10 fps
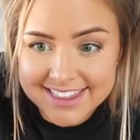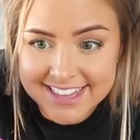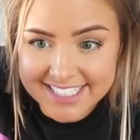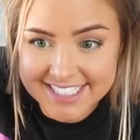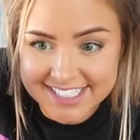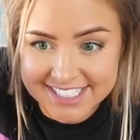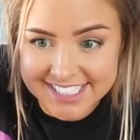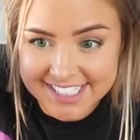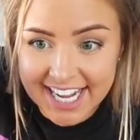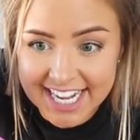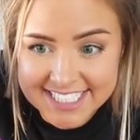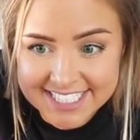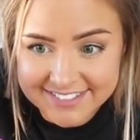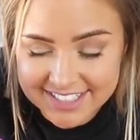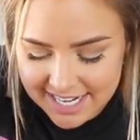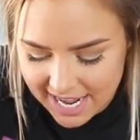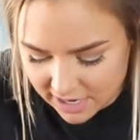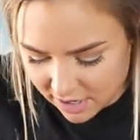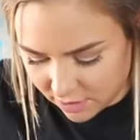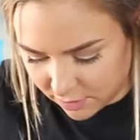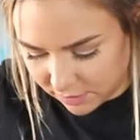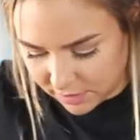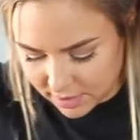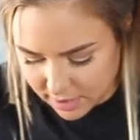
This is the size of the neck hole.